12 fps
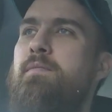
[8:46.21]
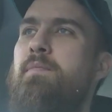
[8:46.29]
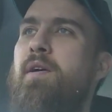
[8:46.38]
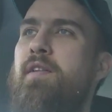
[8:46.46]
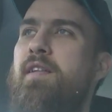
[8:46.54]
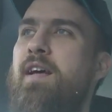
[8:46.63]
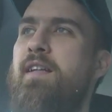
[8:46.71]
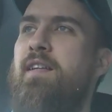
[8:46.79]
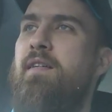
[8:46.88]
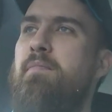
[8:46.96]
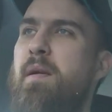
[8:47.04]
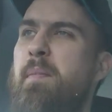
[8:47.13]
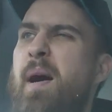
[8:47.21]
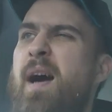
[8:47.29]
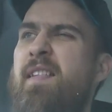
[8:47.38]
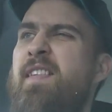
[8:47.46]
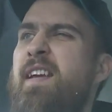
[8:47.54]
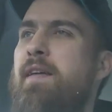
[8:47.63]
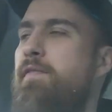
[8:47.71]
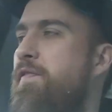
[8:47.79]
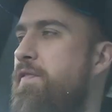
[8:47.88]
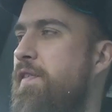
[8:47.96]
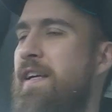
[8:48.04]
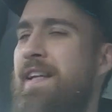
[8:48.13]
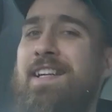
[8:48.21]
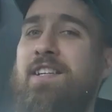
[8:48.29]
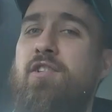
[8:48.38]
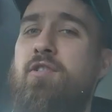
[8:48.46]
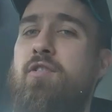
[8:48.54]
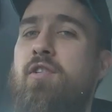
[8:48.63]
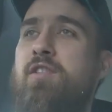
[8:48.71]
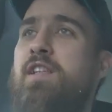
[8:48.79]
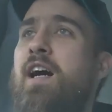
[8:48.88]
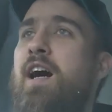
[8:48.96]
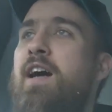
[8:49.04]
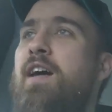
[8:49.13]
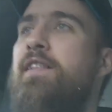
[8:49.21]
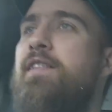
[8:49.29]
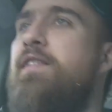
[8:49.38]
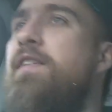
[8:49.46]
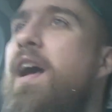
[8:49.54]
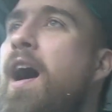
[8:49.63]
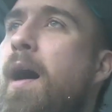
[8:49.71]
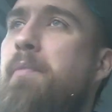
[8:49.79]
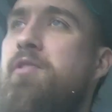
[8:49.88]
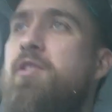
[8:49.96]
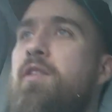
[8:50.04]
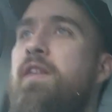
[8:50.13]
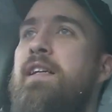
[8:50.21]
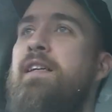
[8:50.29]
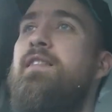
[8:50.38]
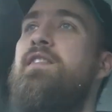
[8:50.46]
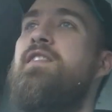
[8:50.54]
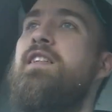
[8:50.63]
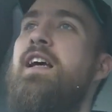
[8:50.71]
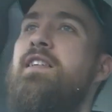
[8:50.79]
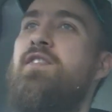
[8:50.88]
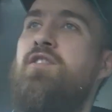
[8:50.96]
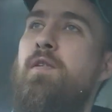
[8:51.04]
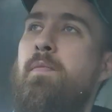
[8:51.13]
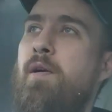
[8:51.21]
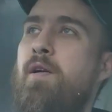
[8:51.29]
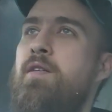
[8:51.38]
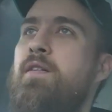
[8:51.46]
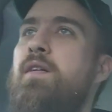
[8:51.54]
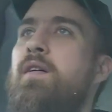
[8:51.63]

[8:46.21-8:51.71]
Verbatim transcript: but that can be a bad thing if it hits you across the hand and absolutely slices you apart.